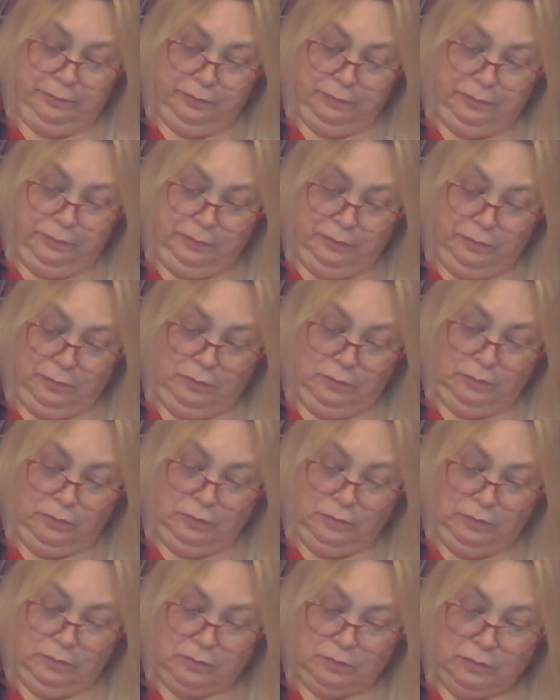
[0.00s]

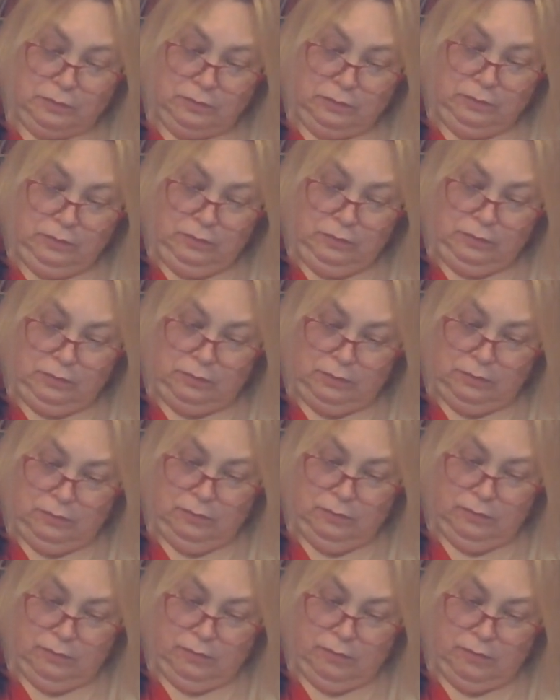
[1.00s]

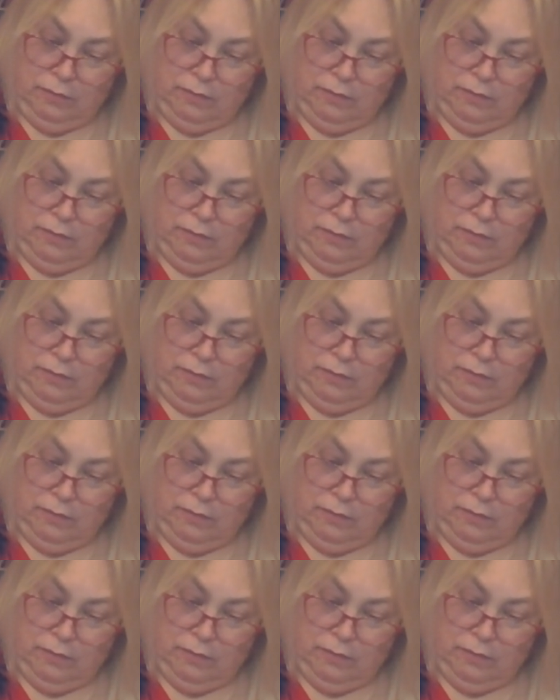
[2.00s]
Nobody speaks.